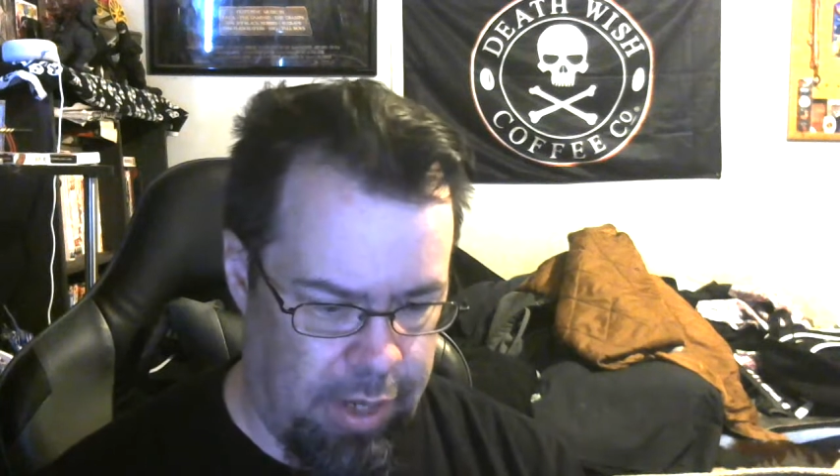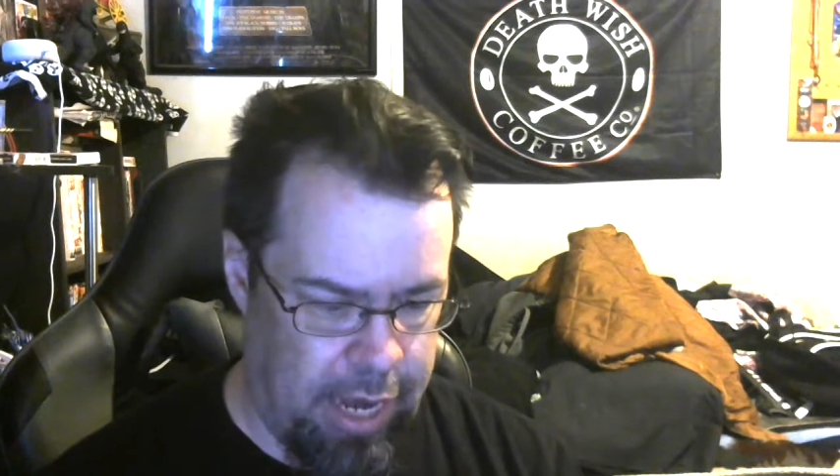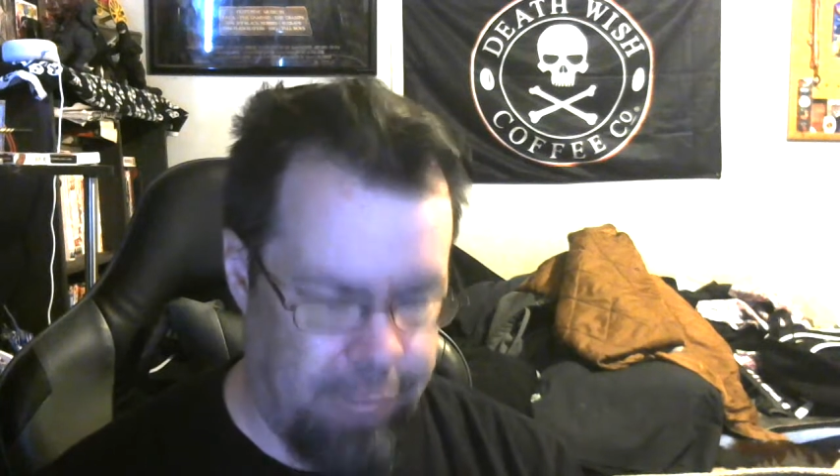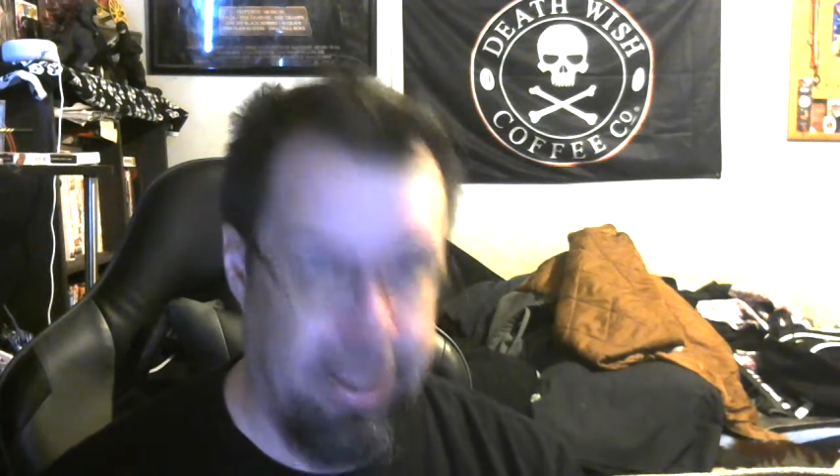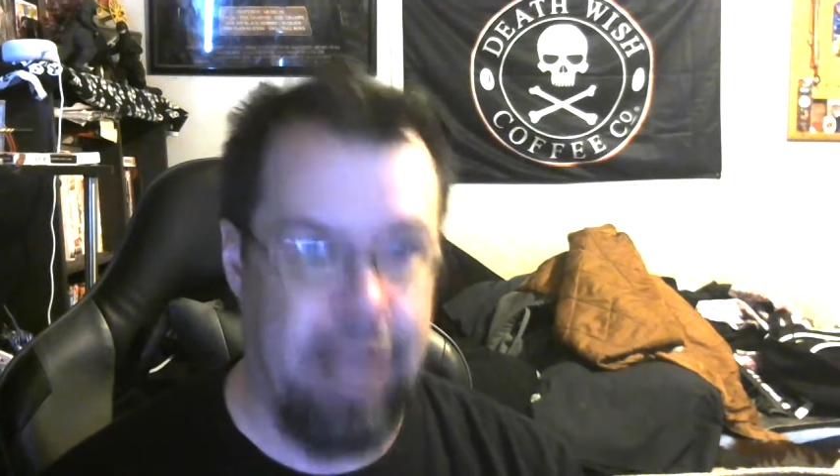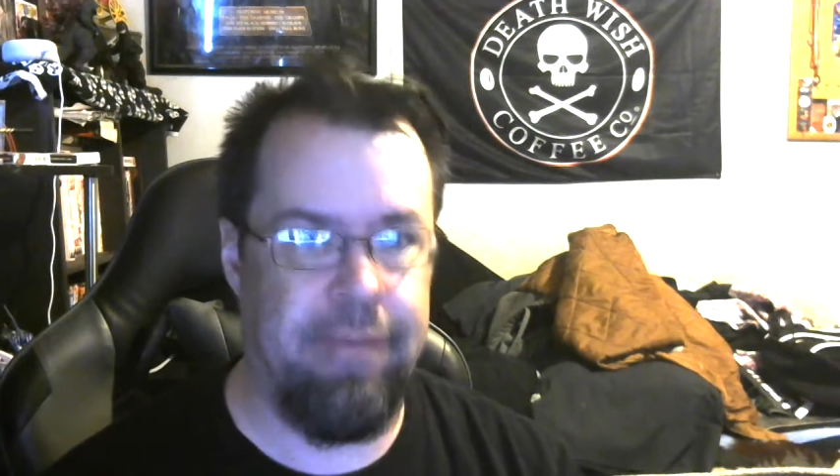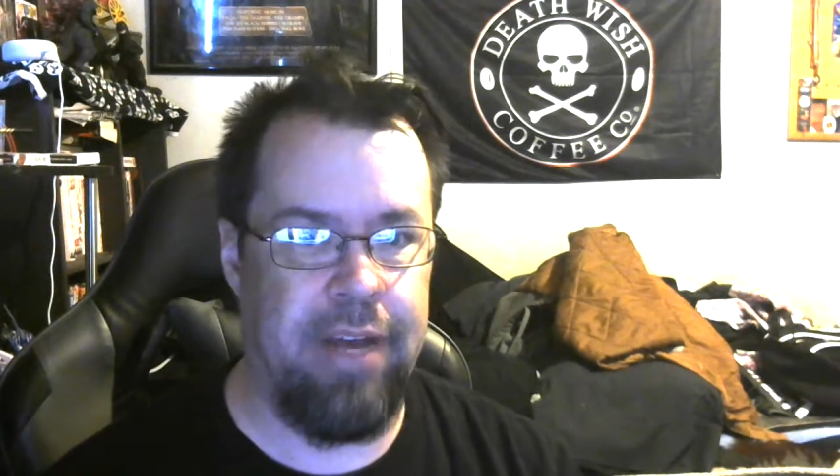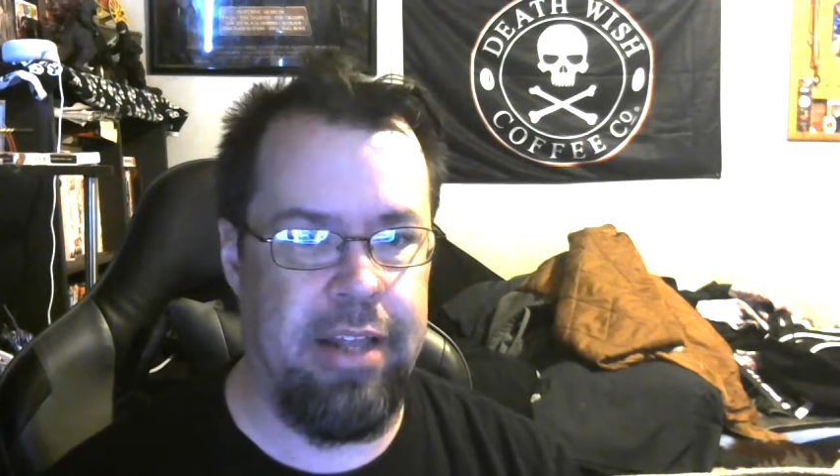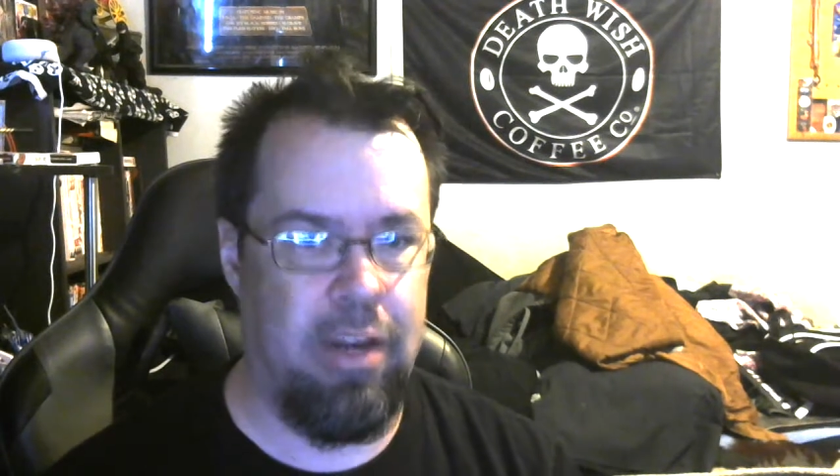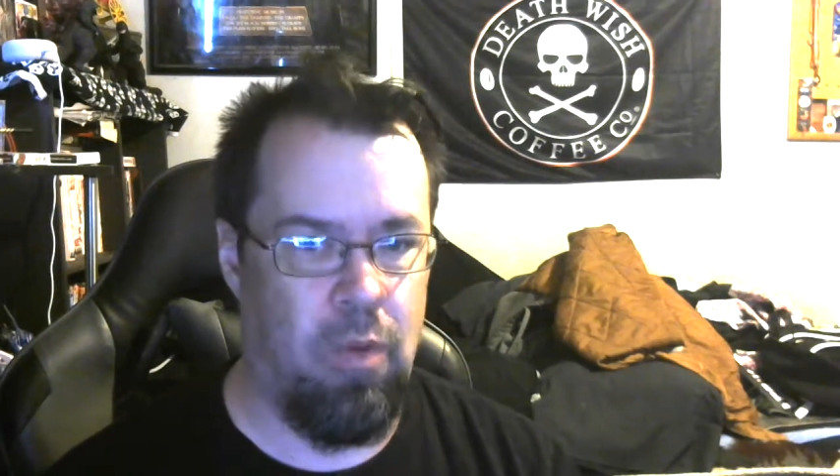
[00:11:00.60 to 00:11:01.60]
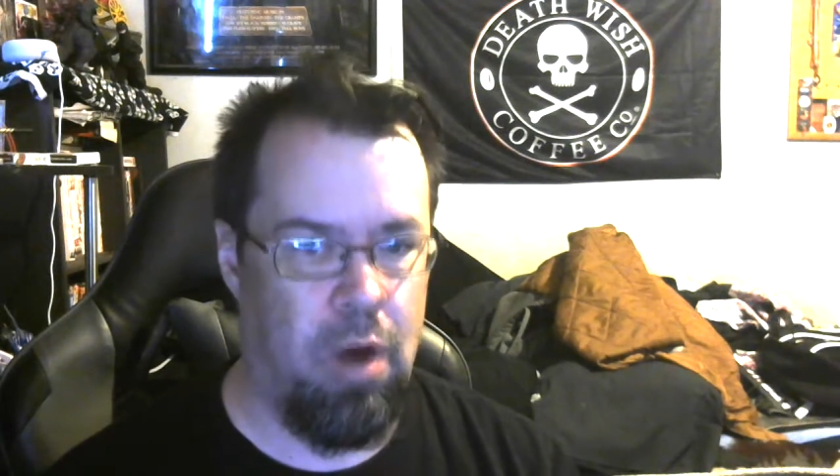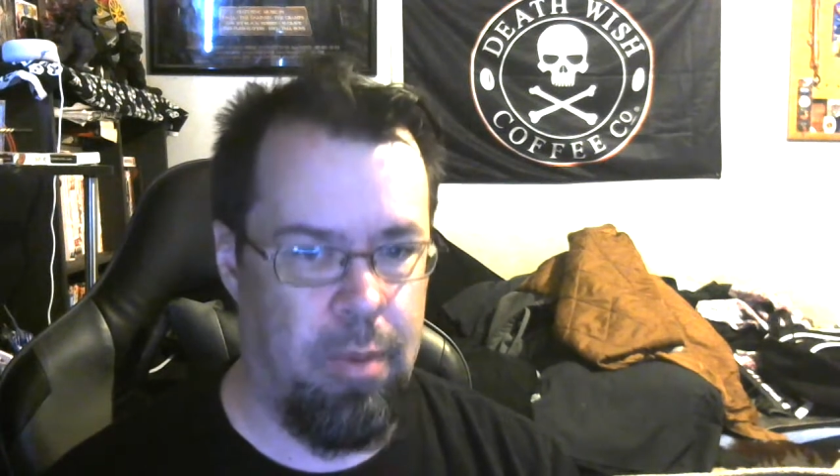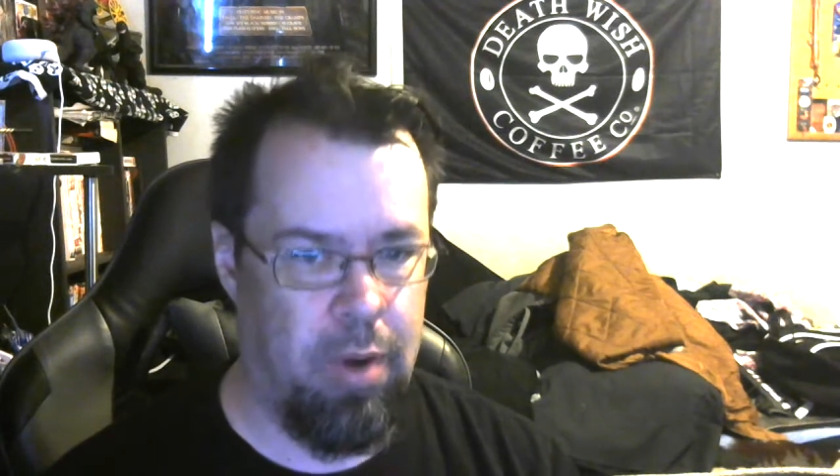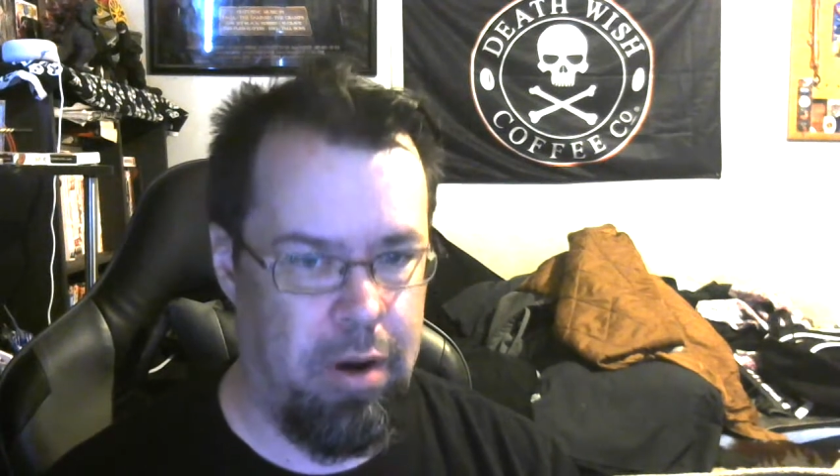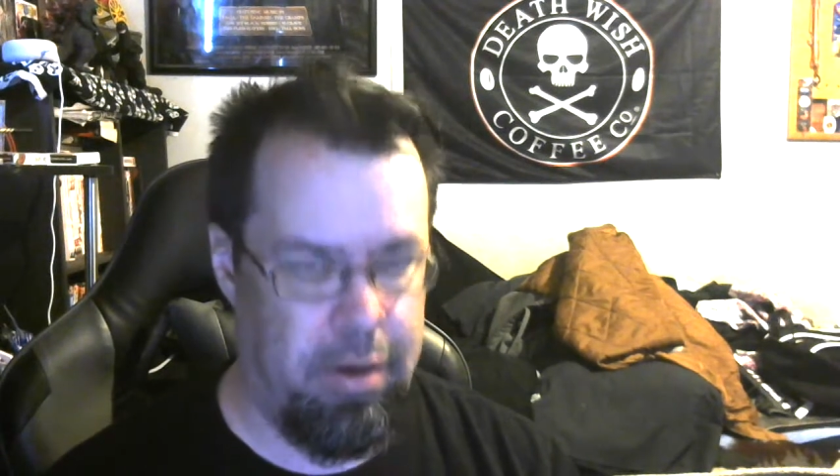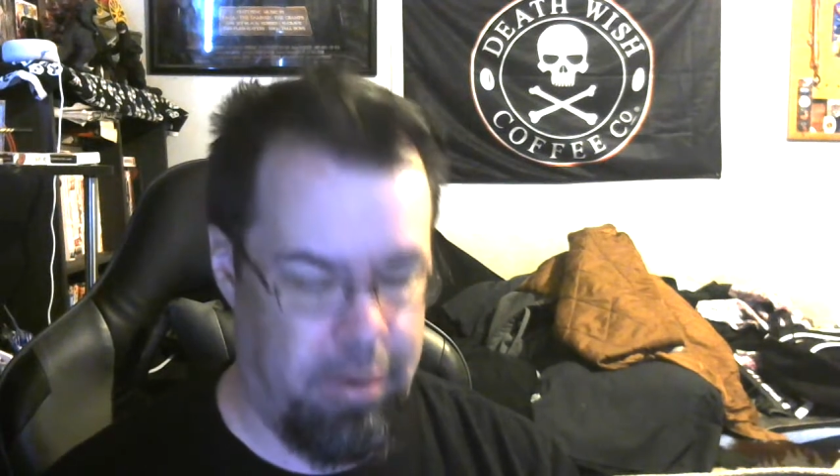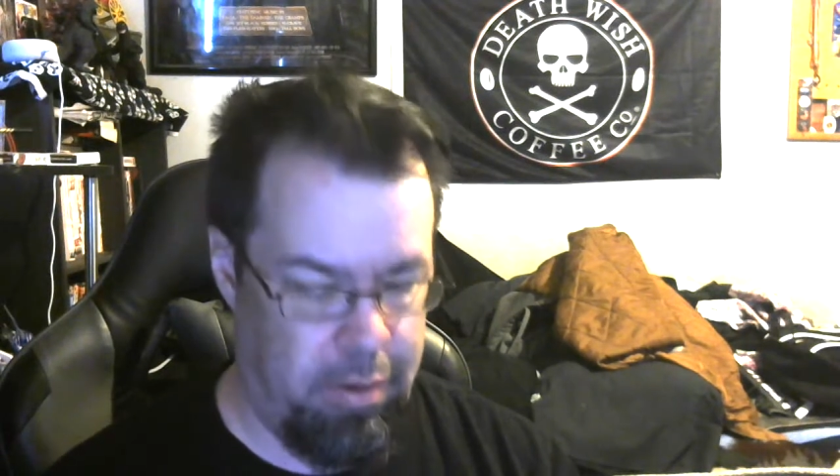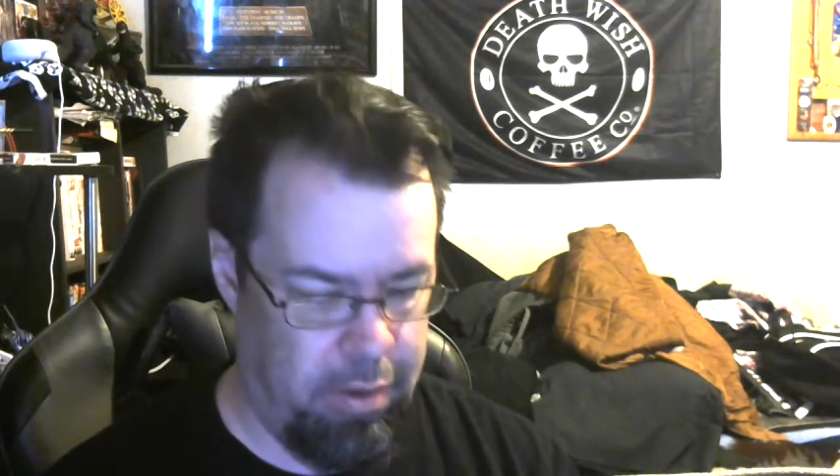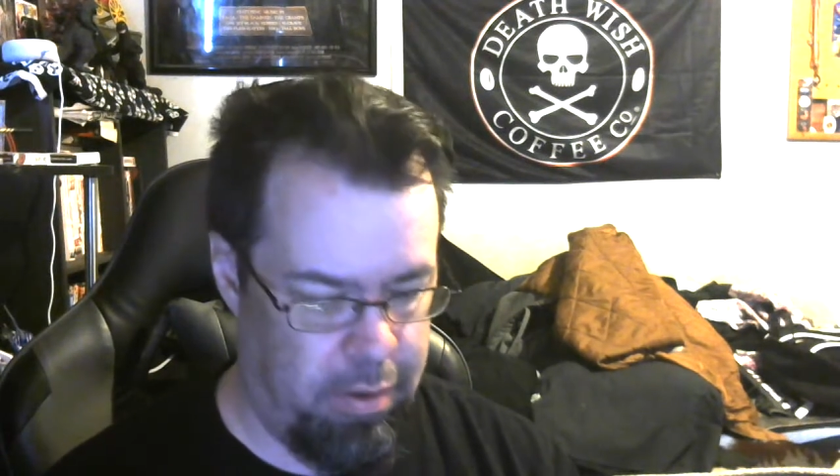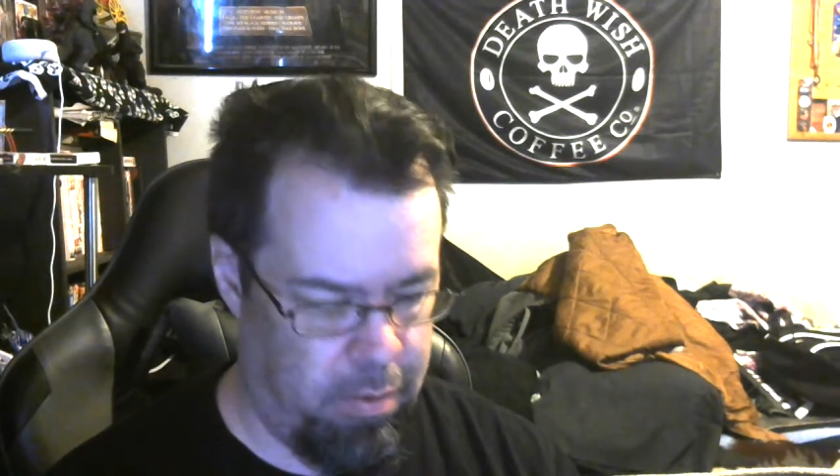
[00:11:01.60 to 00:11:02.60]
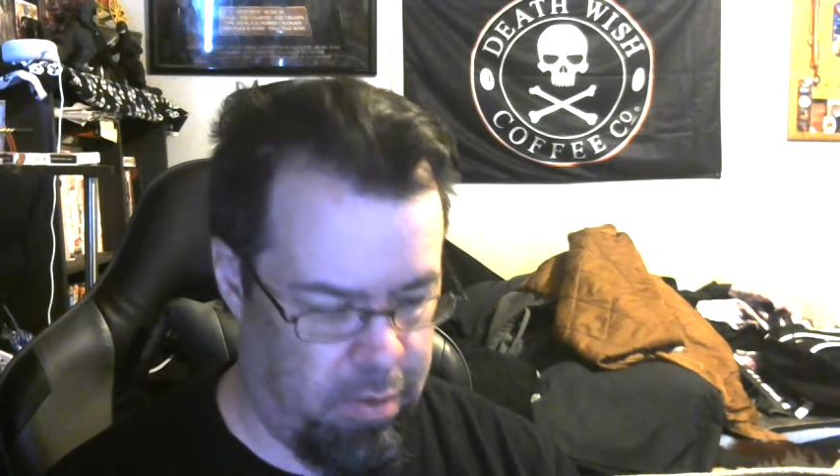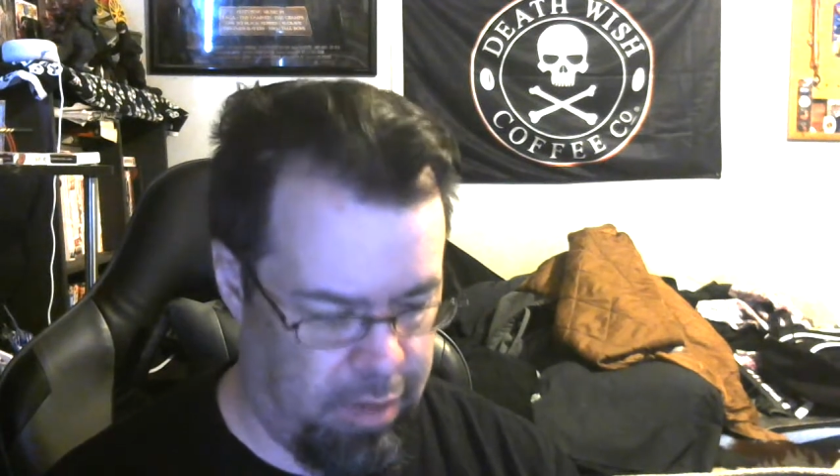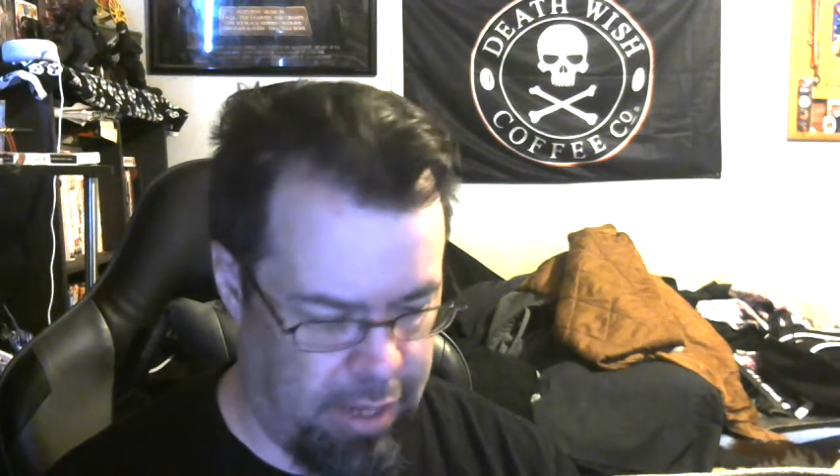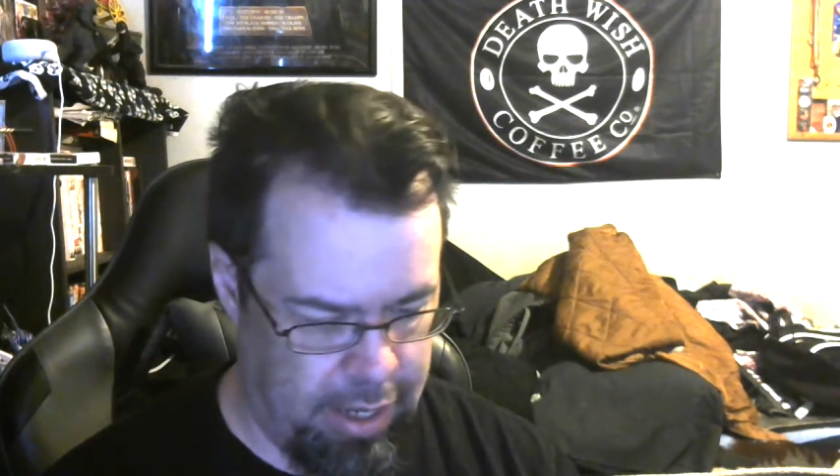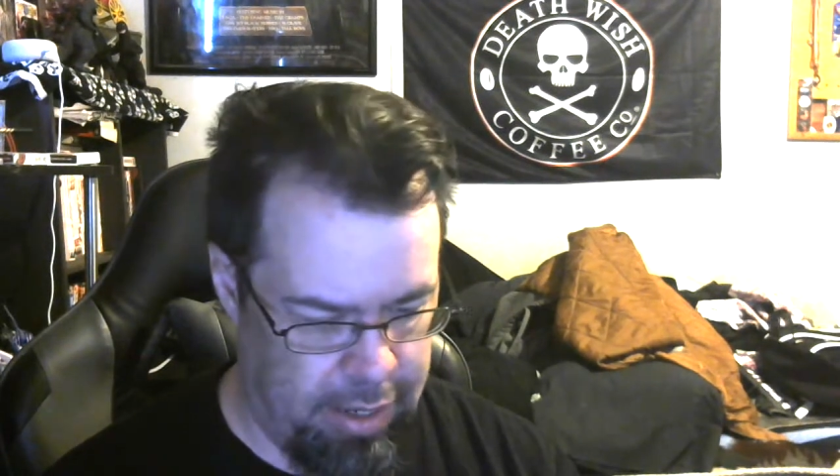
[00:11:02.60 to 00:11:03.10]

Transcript: if you can't find it at Walmart, order online.